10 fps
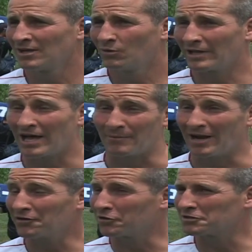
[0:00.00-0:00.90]
Well, yeah,
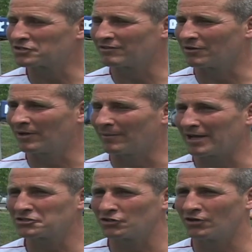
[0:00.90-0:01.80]
I don't know Steve that well.
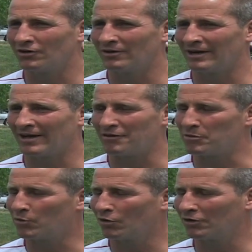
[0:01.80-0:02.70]
I actually know
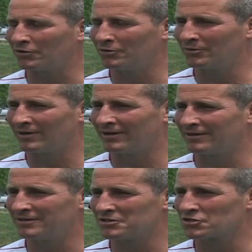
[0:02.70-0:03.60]
Henry Paul, who
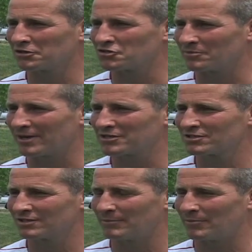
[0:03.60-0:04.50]
is coaching the
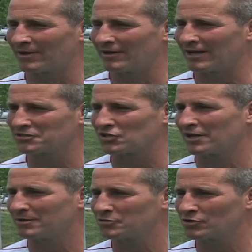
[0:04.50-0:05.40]
backs a bit better. I
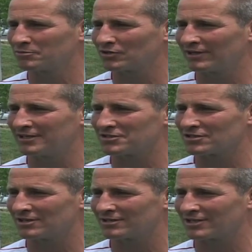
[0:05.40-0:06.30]
signed him to come to Leeds
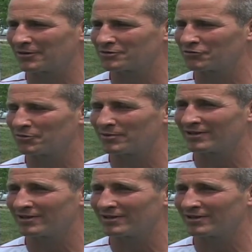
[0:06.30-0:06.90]
as a director of rugby,